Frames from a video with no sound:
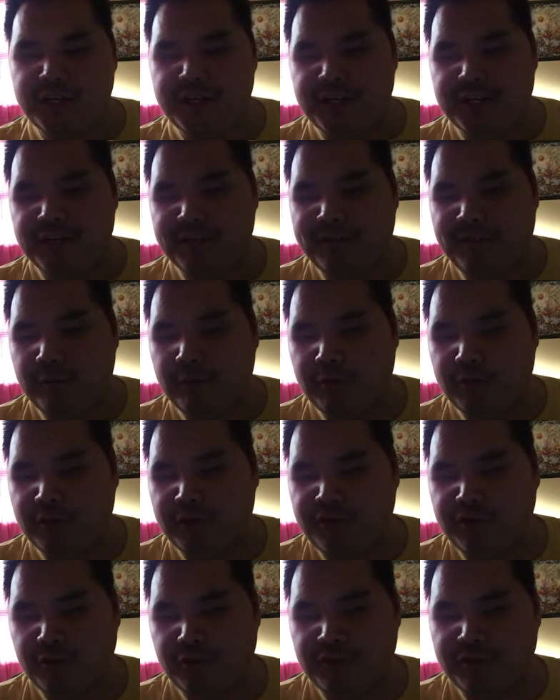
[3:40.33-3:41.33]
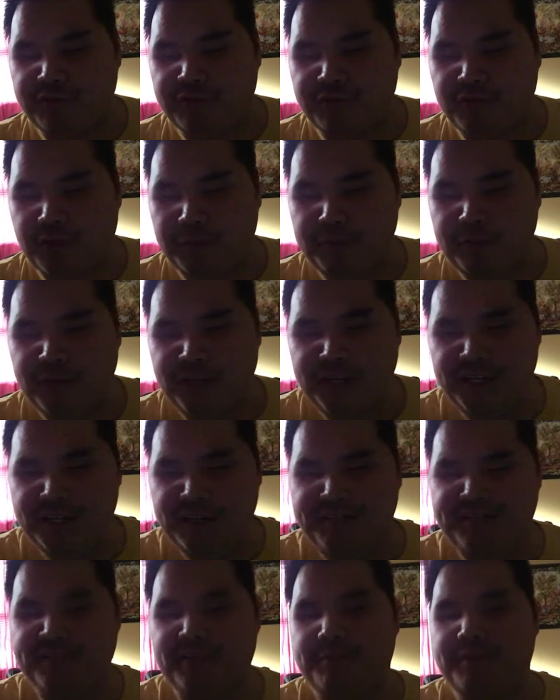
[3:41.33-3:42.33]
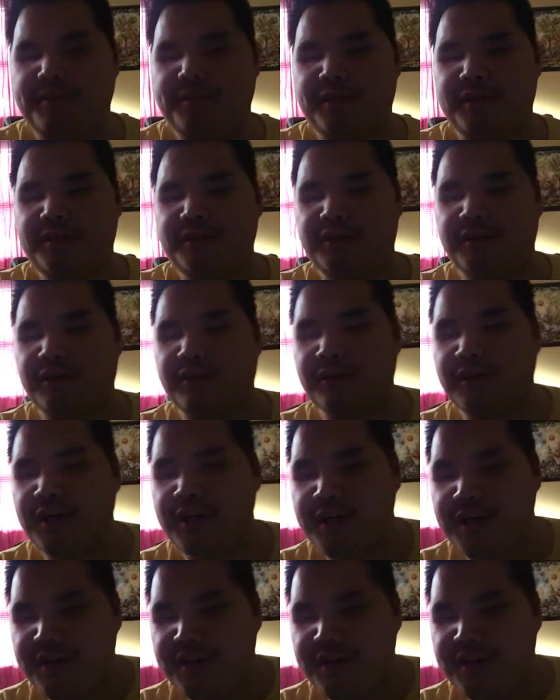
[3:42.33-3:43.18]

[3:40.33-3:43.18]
And if I were to sort of start playing something here,